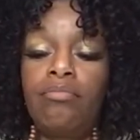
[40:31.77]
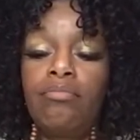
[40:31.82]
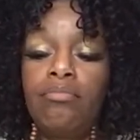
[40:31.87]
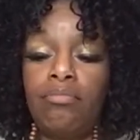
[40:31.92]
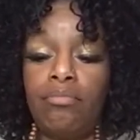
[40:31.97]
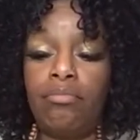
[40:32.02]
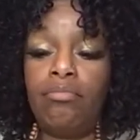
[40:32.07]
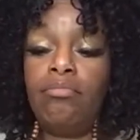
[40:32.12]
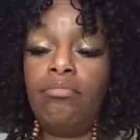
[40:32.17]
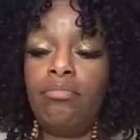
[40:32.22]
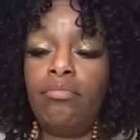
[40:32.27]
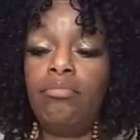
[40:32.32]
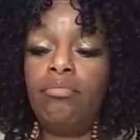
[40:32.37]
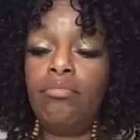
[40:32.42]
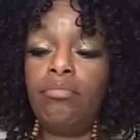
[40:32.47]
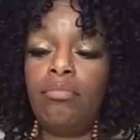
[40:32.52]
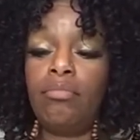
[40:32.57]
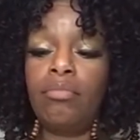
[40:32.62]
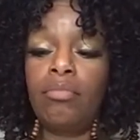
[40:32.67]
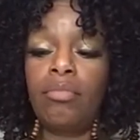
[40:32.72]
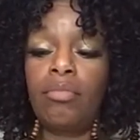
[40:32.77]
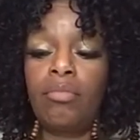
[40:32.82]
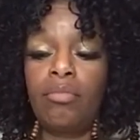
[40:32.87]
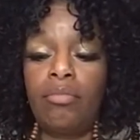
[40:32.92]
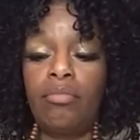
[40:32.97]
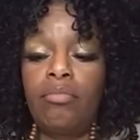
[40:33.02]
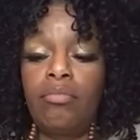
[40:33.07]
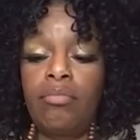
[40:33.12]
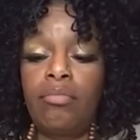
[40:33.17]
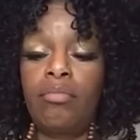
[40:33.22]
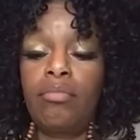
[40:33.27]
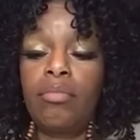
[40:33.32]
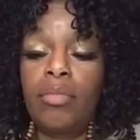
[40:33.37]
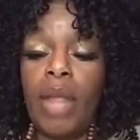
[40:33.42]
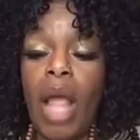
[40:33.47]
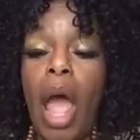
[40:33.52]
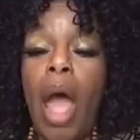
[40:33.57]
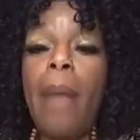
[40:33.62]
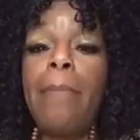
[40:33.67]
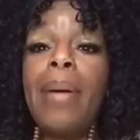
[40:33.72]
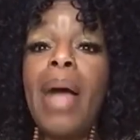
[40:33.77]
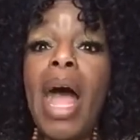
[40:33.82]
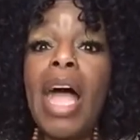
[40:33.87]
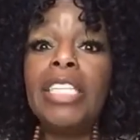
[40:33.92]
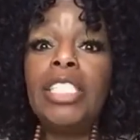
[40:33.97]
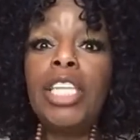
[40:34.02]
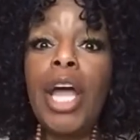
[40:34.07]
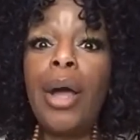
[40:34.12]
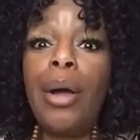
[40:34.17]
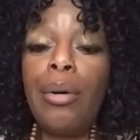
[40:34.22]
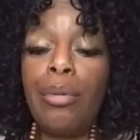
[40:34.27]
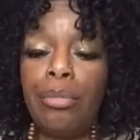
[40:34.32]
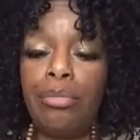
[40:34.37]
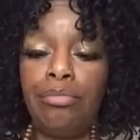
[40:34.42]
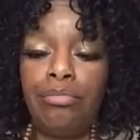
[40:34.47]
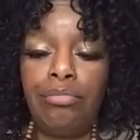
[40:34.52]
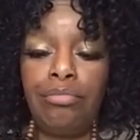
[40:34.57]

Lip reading: Mm-hmm. A poncho.